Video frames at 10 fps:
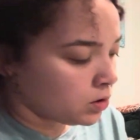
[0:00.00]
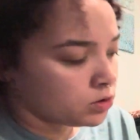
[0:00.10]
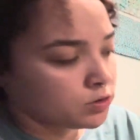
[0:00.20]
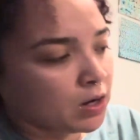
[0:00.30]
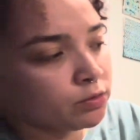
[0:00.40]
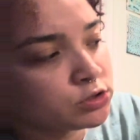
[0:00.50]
So I would